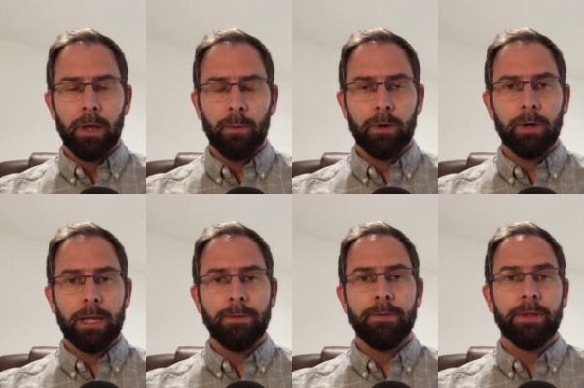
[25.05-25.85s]
Well,
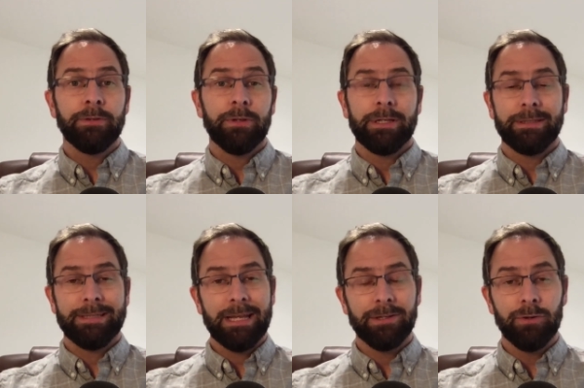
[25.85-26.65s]
in things like
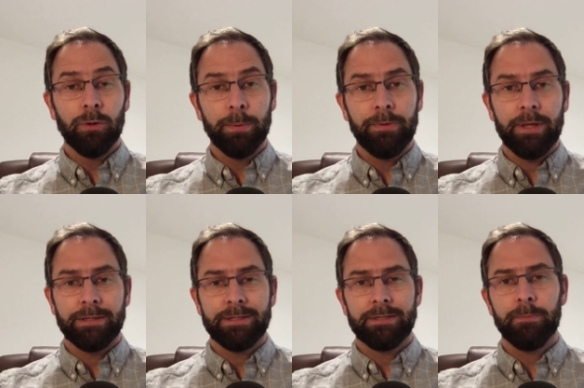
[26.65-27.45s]
tendinopathy,
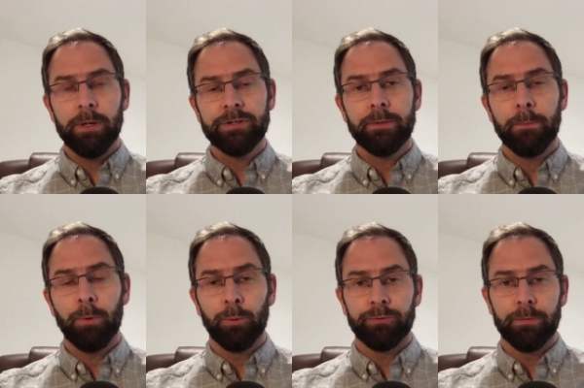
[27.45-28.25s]
it's especially
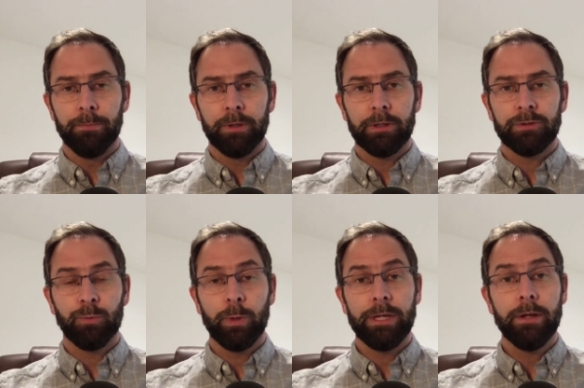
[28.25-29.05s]
important because
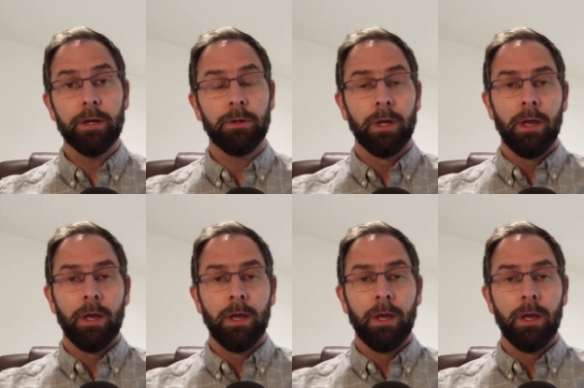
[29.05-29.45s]
we know